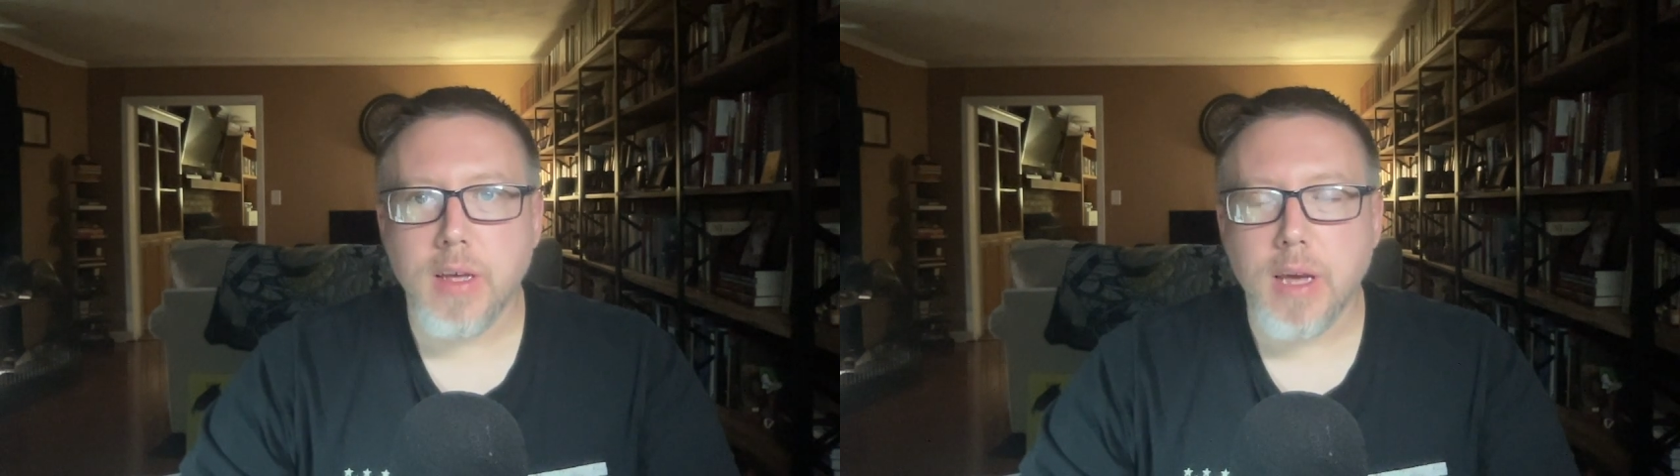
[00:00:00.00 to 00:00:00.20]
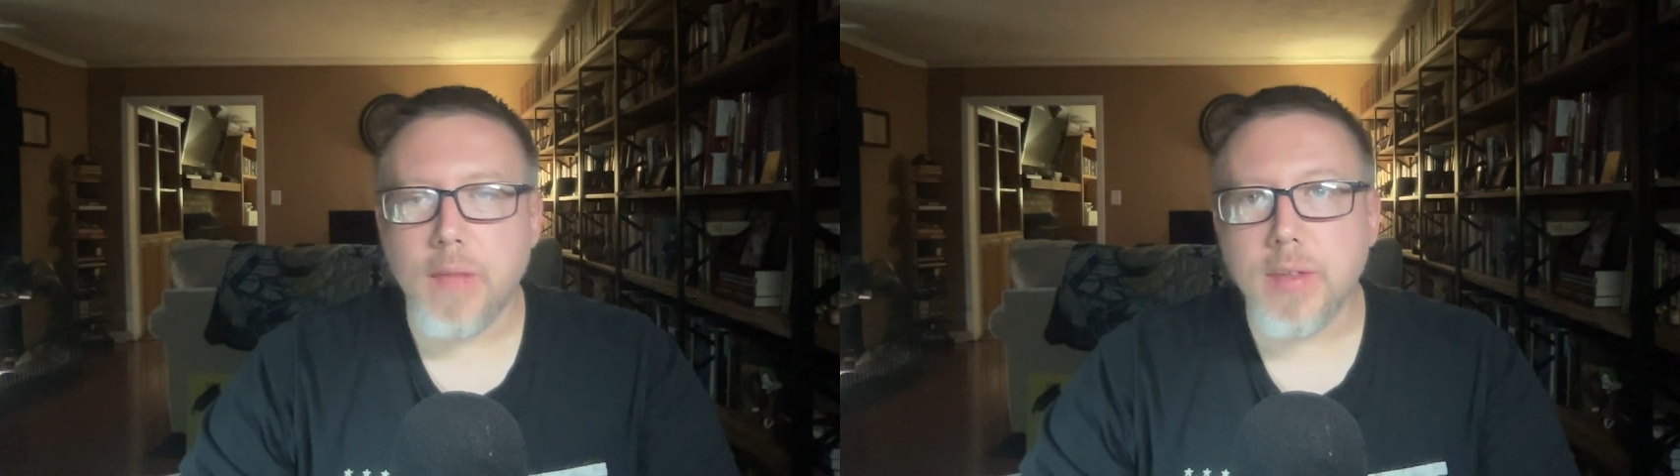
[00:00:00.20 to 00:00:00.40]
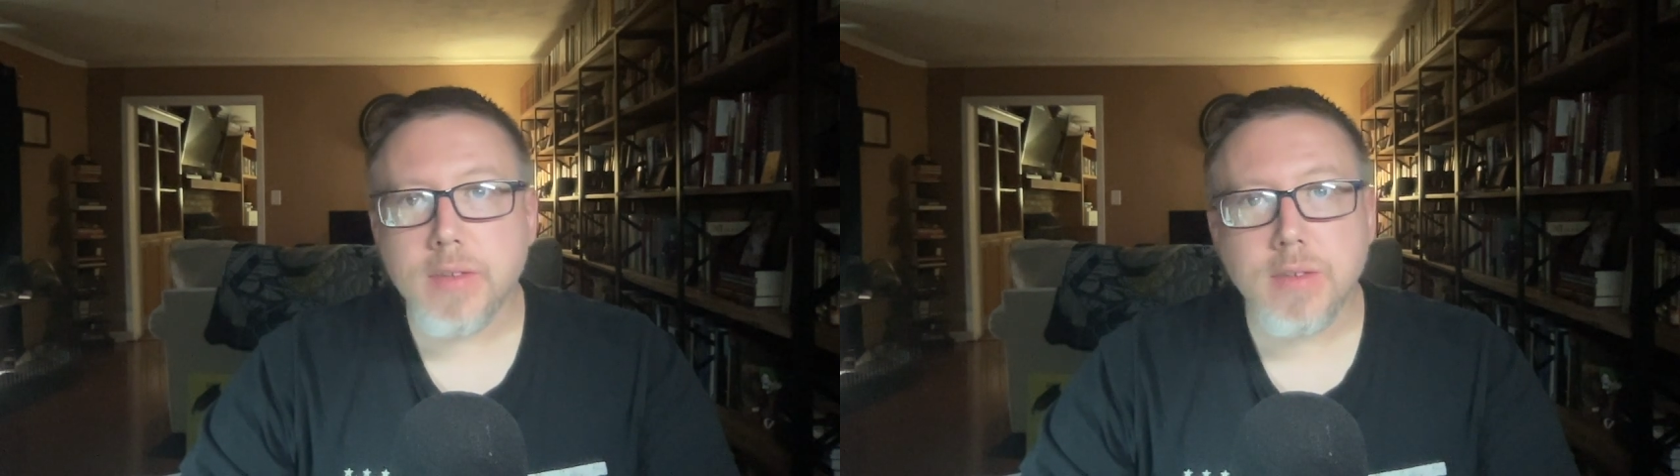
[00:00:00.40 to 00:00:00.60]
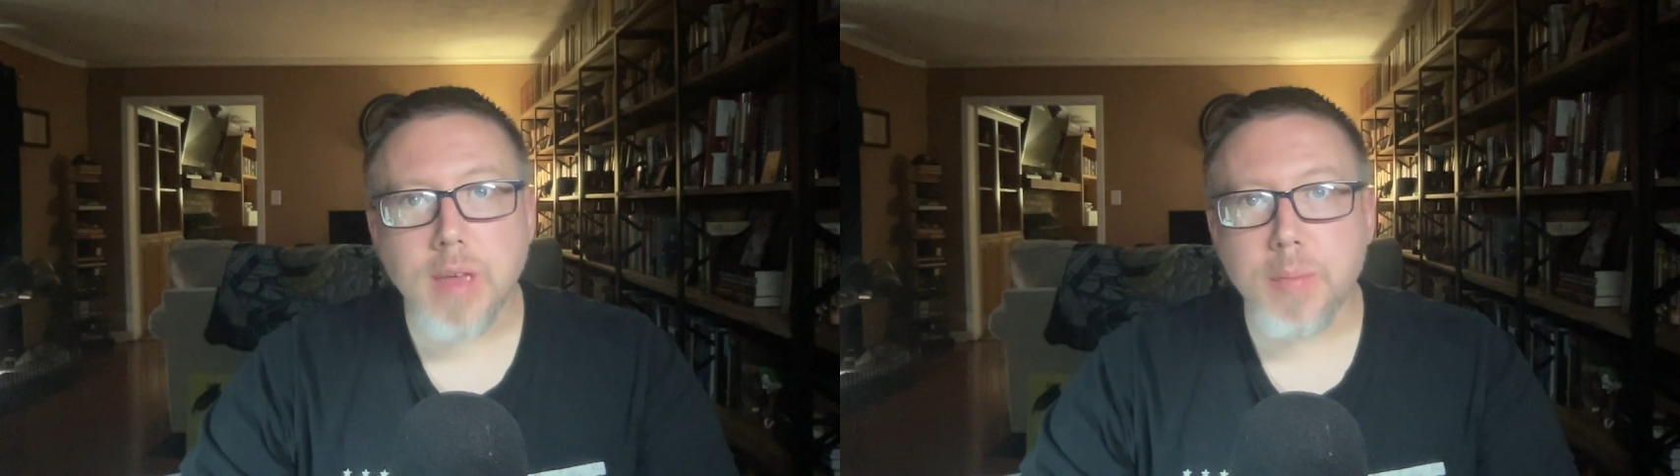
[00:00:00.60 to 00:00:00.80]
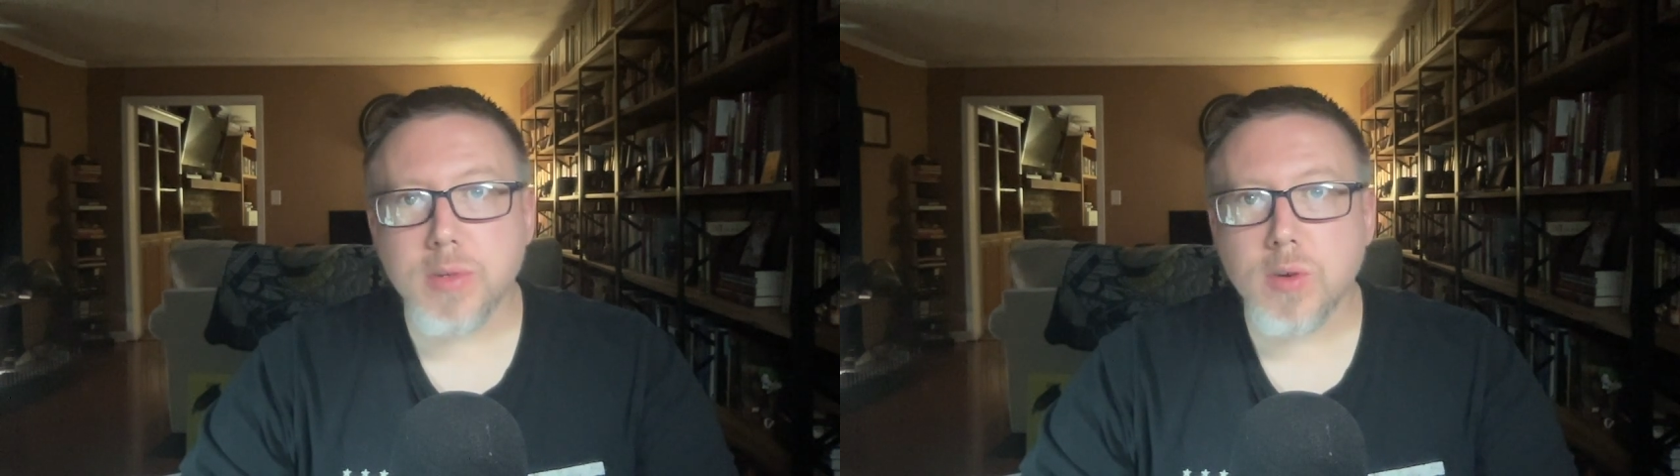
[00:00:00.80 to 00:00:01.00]
and this is
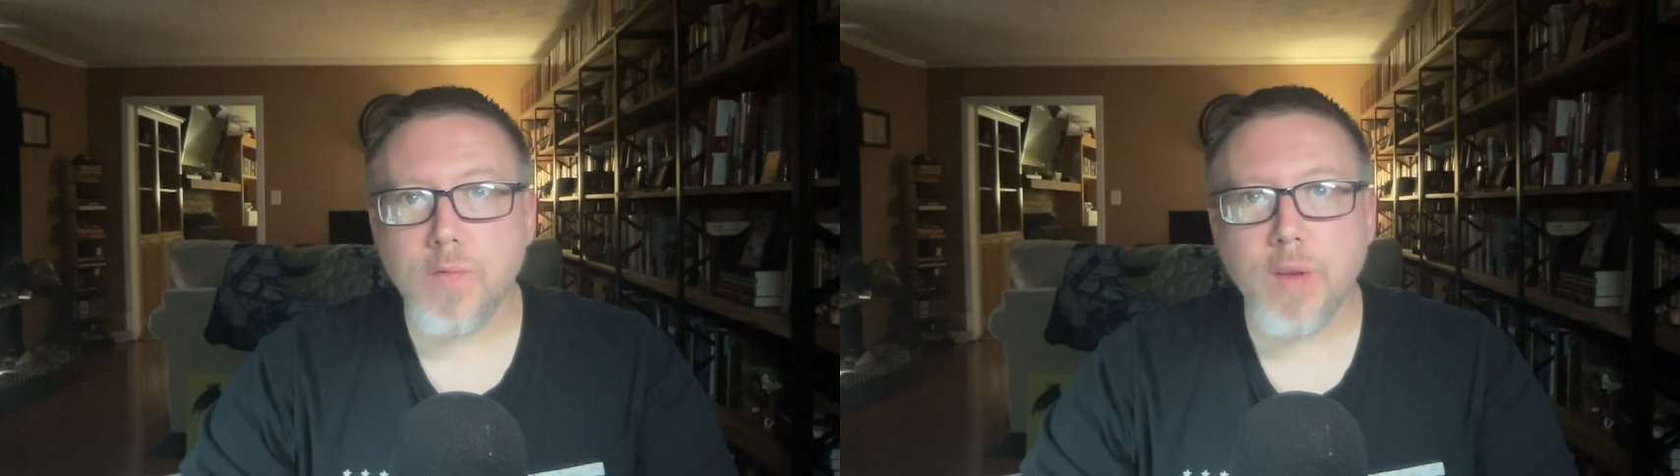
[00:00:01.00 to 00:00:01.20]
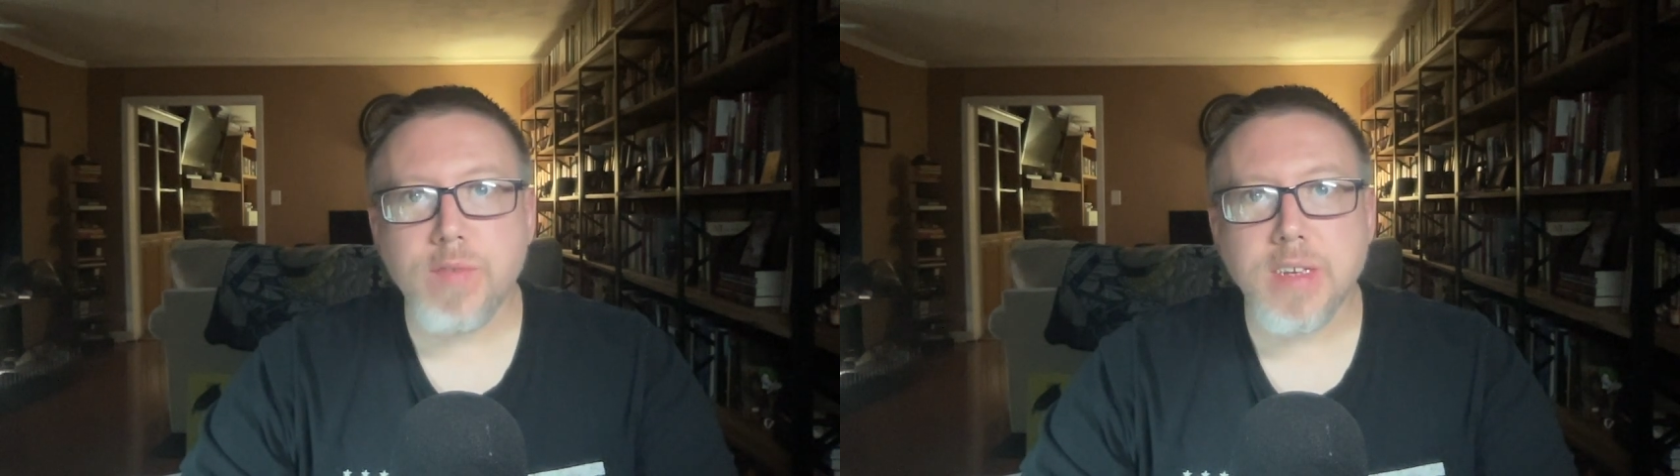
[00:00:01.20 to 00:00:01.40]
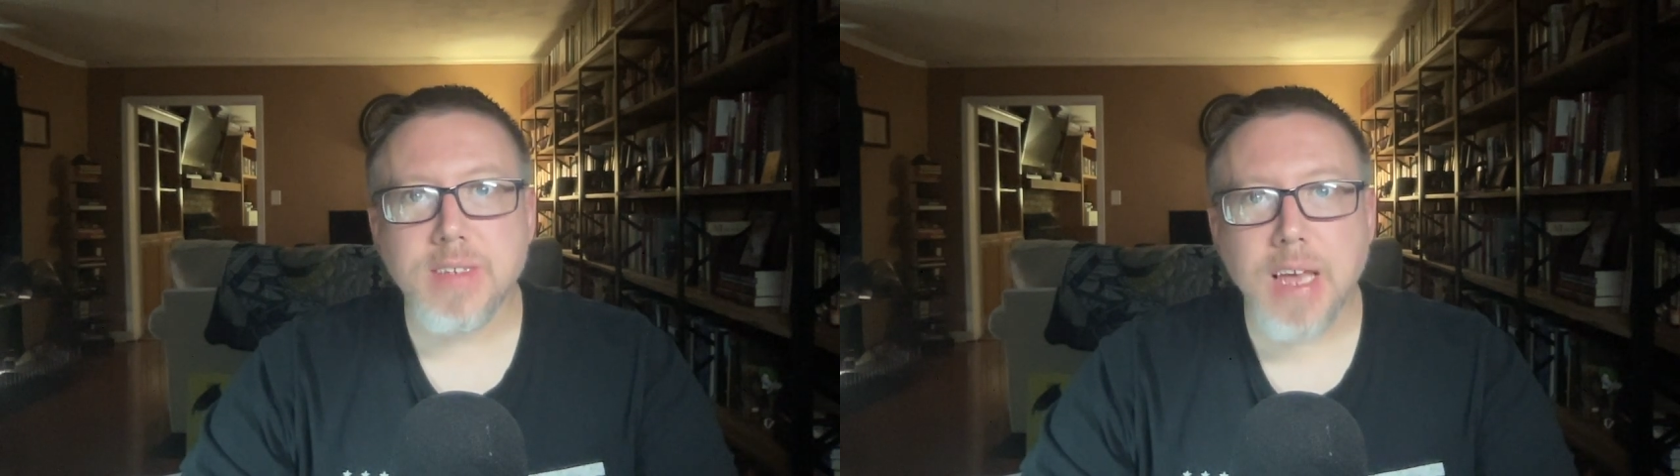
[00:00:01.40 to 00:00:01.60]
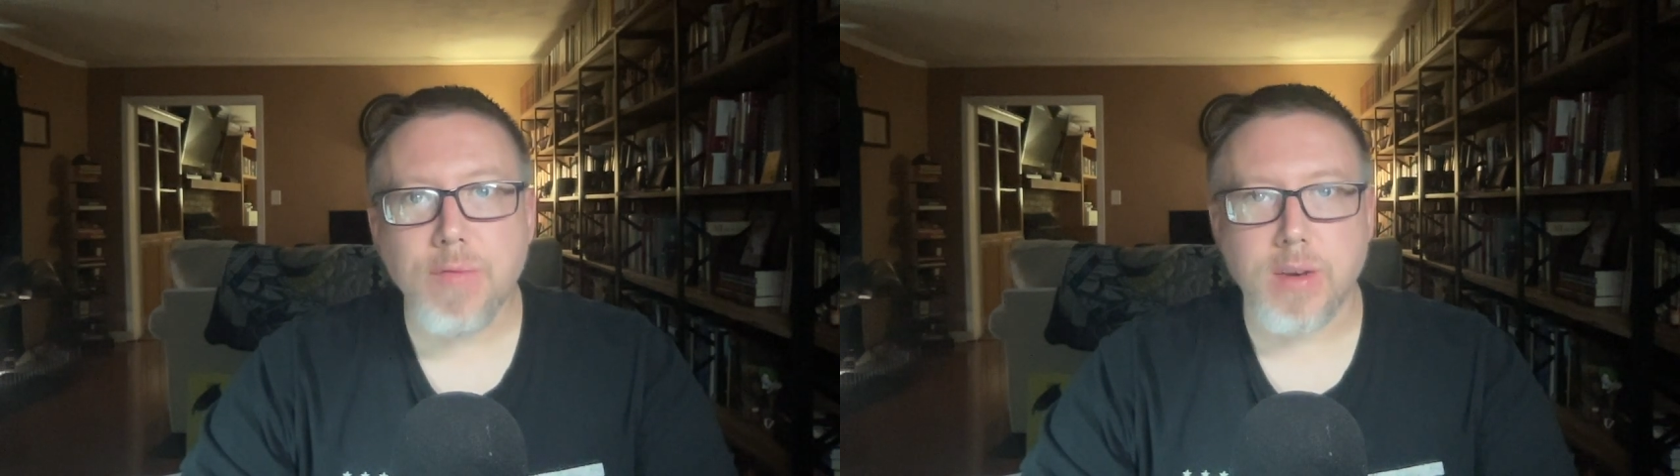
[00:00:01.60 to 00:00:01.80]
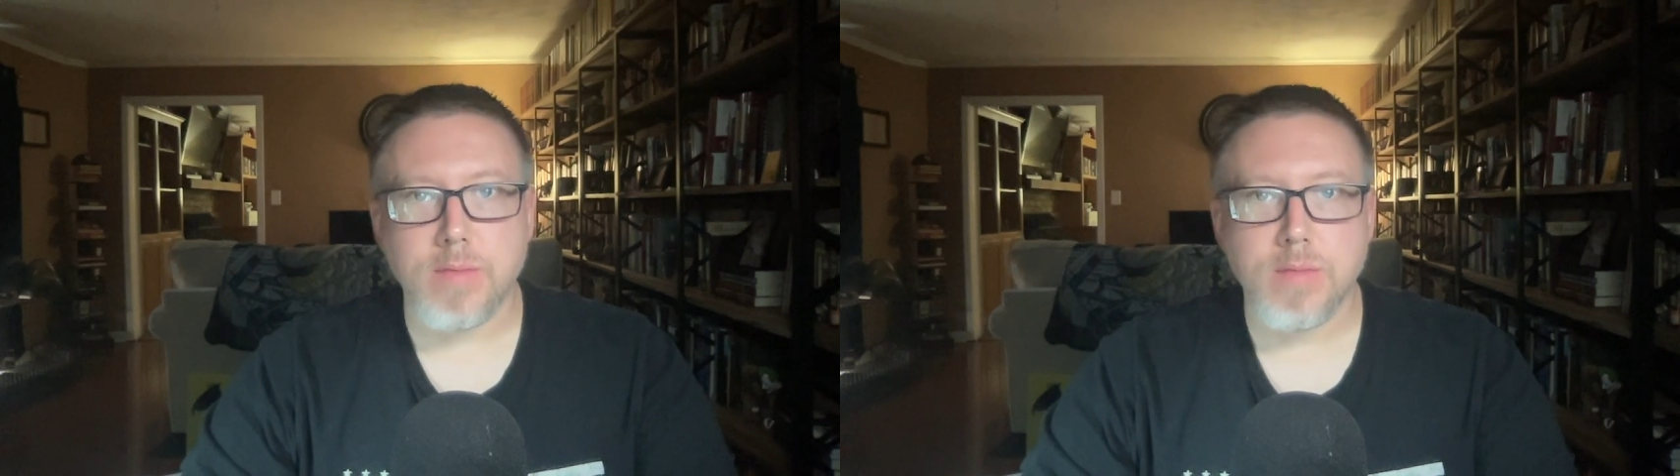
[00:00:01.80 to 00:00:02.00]
episode 57